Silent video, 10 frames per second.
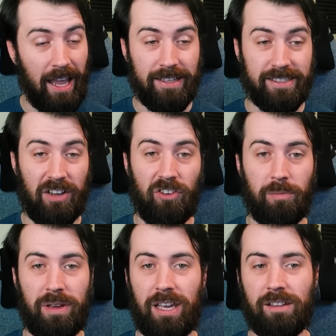It's
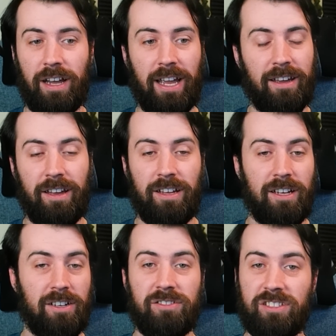giving me like
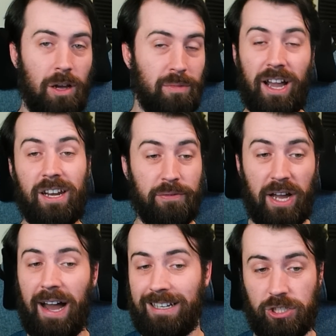some kind of
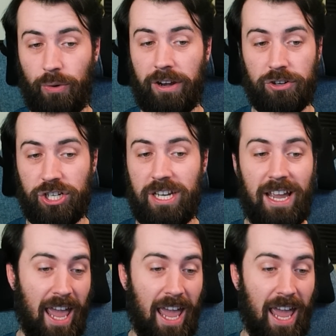kaiju energy,